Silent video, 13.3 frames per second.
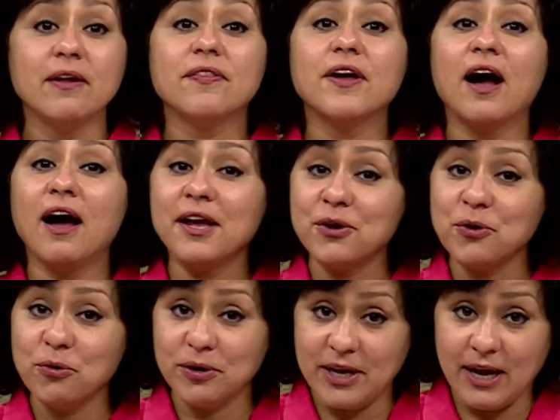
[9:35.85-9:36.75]
The High
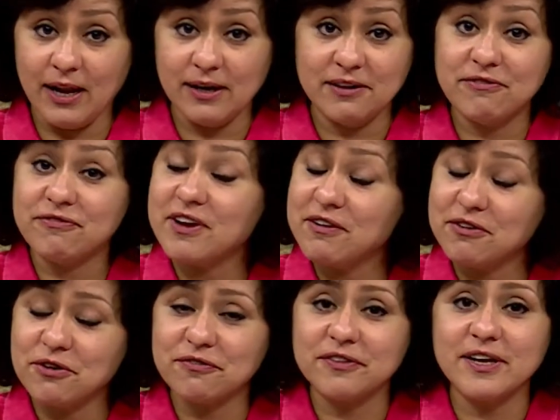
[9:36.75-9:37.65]
Court held in
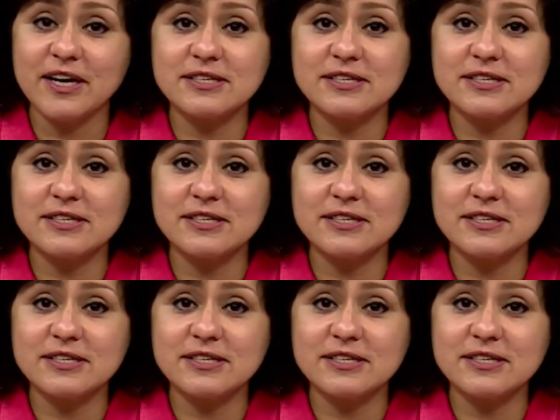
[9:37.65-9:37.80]
favor of the